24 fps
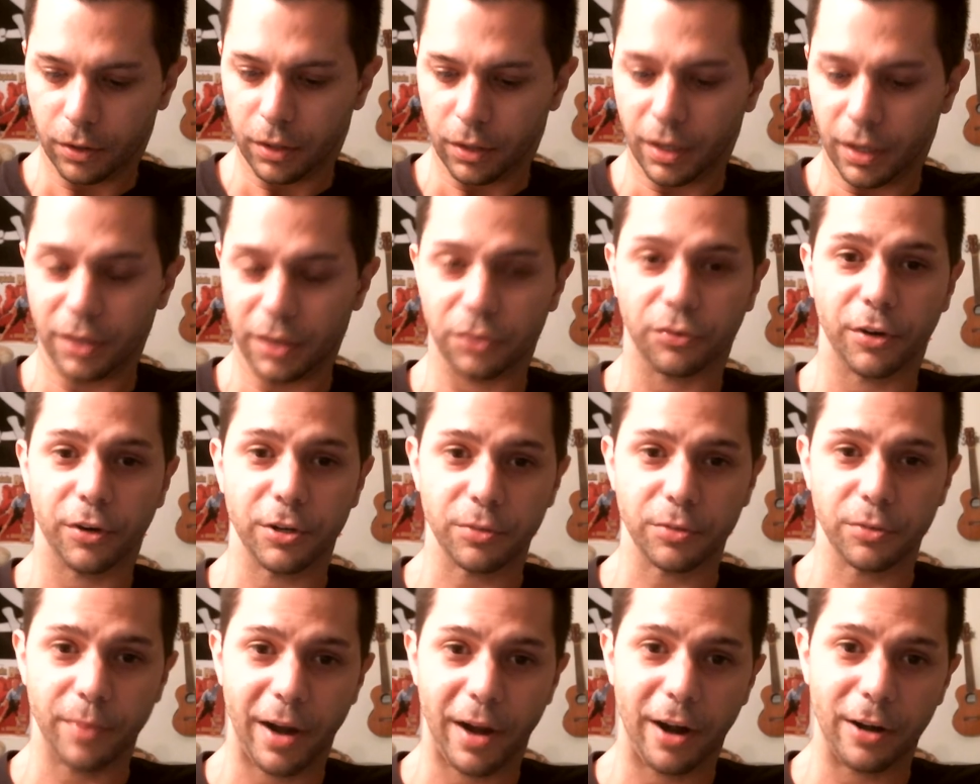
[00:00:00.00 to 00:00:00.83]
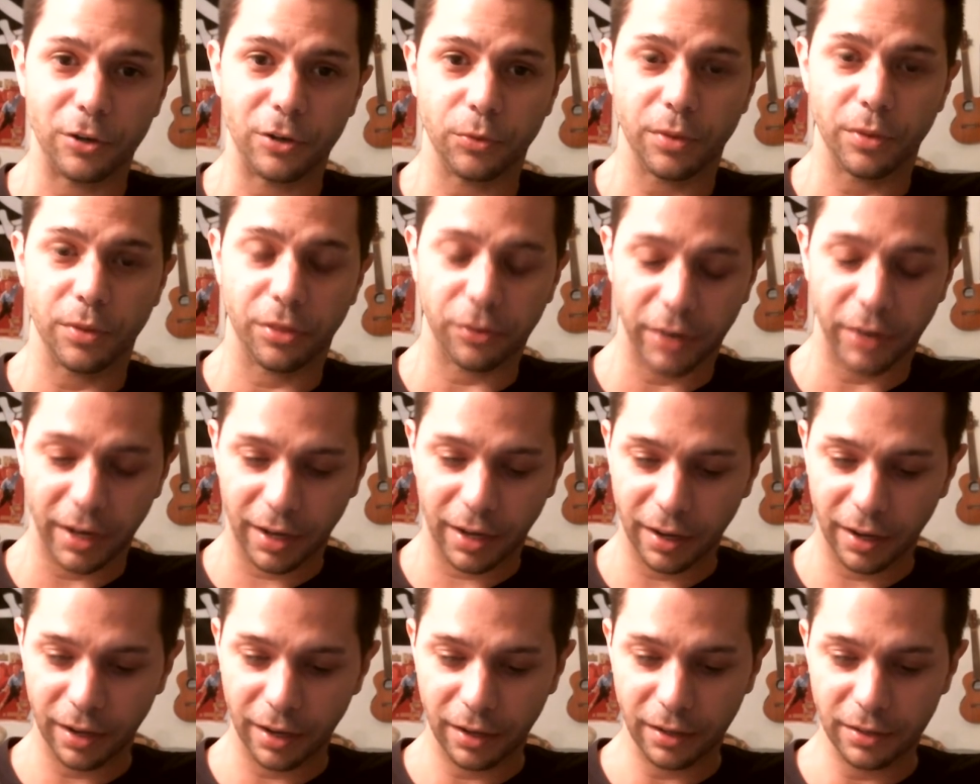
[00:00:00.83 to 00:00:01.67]
his first marriage with three
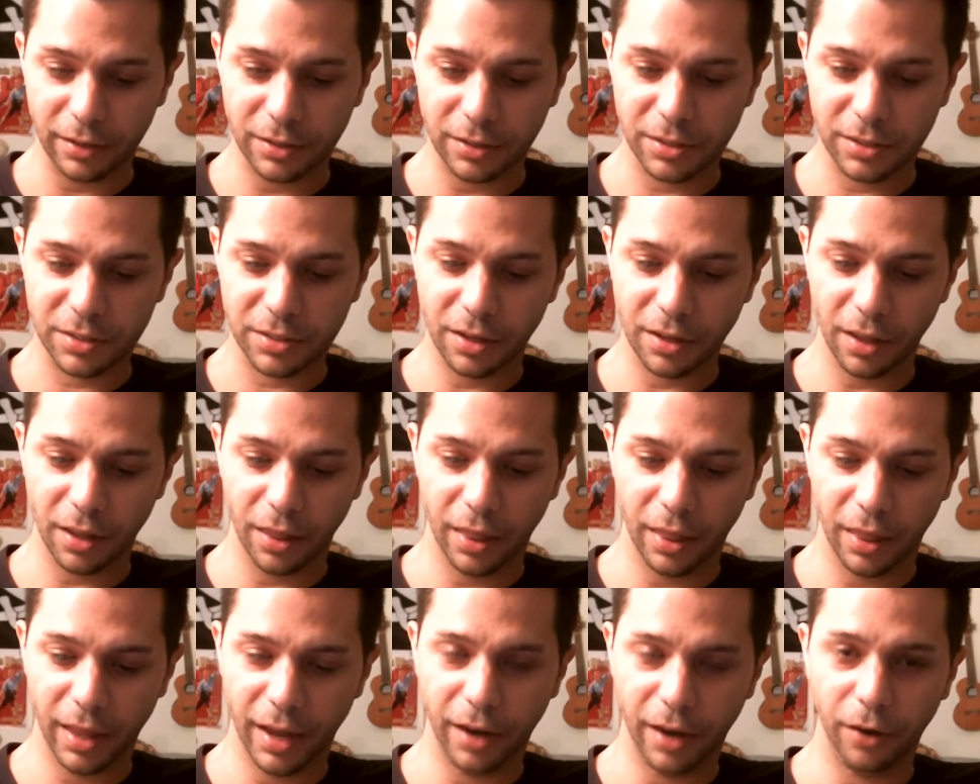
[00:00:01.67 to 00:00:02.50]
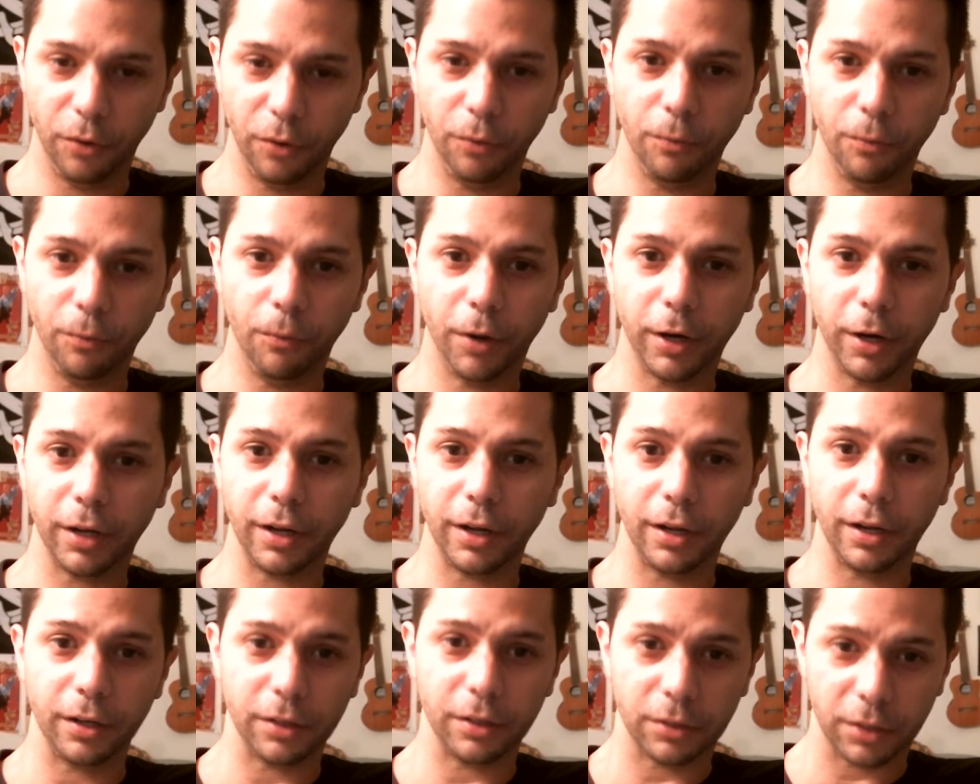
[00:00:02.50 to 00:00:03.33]
kids, and then
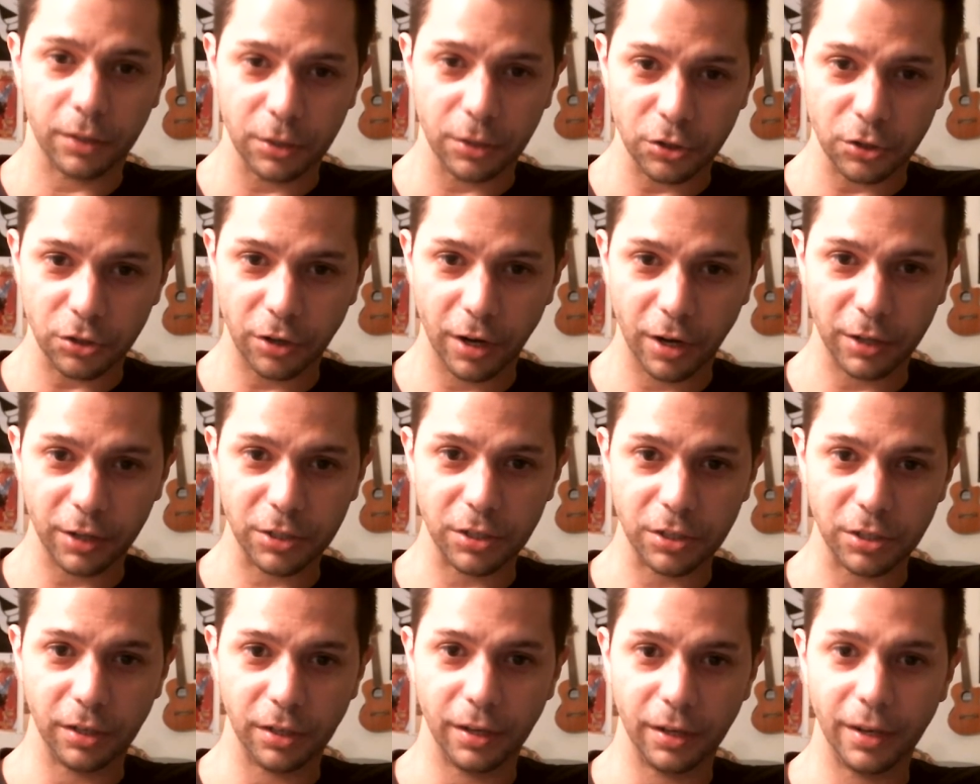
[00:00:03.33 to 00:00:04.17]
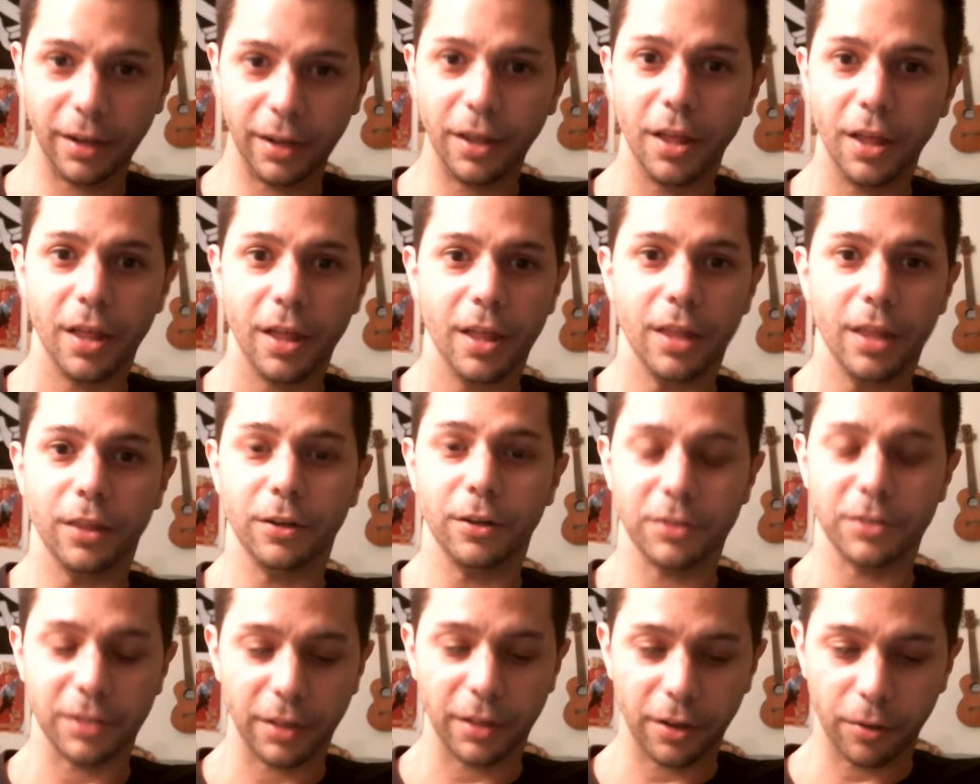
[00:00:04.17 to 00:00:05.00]
working in construction.
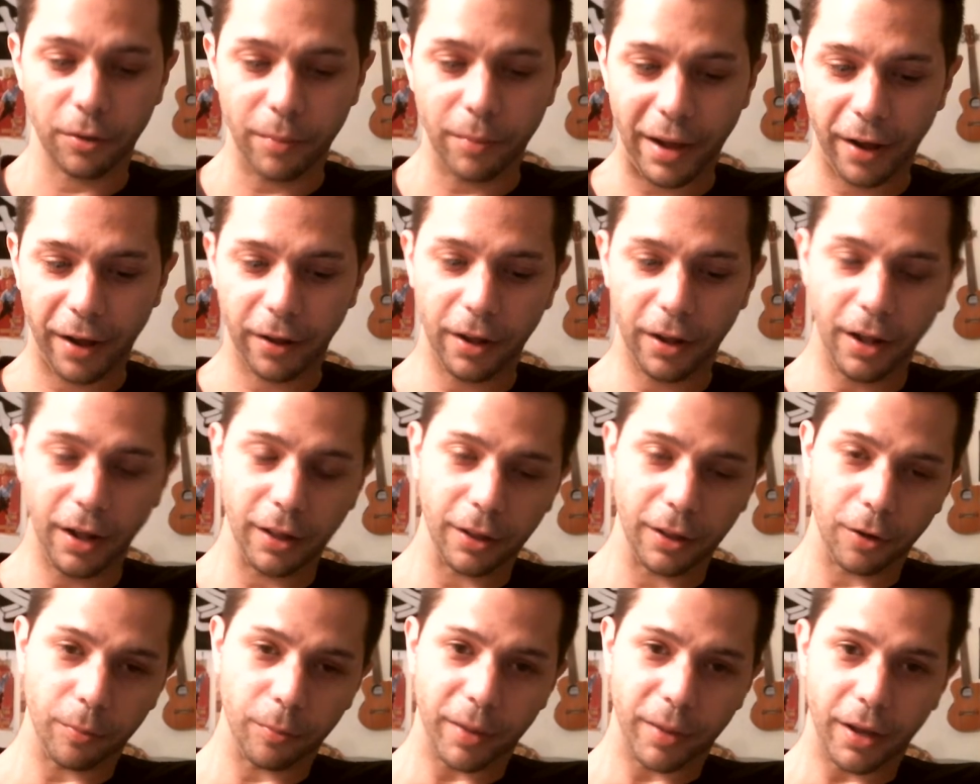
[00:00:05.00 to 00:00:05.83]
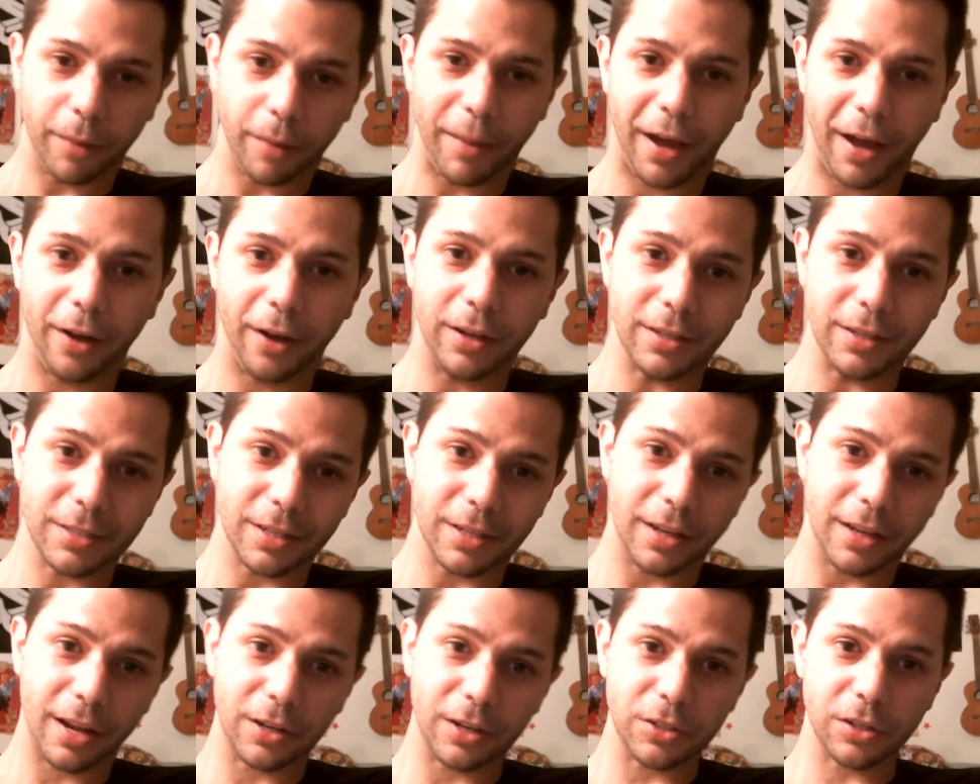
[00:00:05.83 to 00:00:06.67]
There's a little about a little bit about his
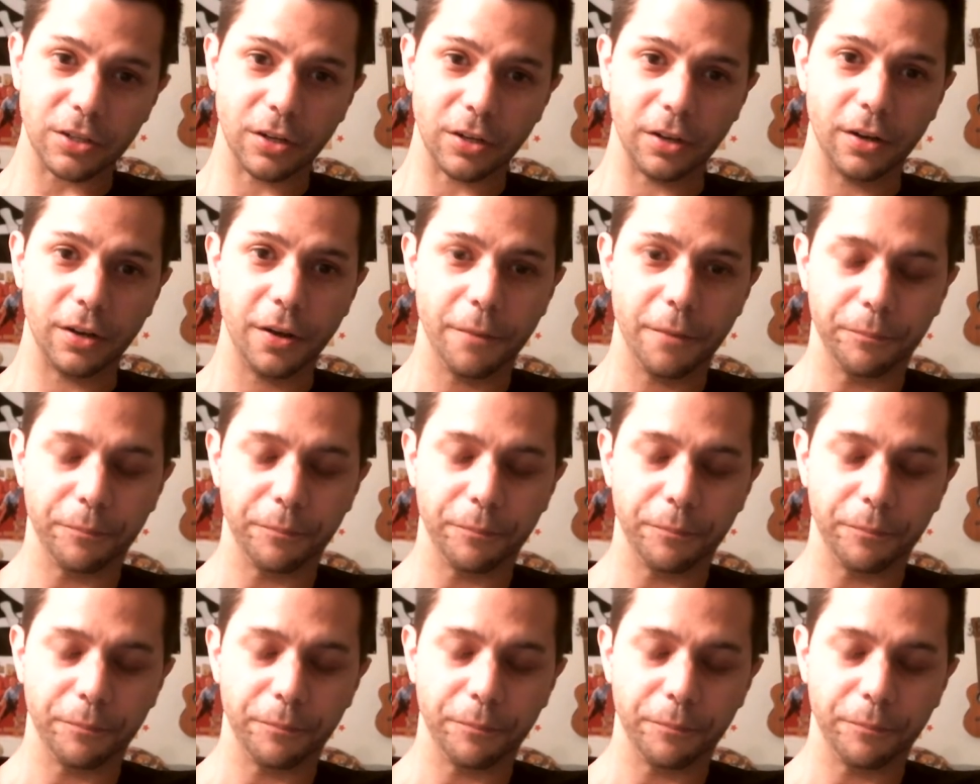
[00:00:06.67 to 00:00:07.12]
connection,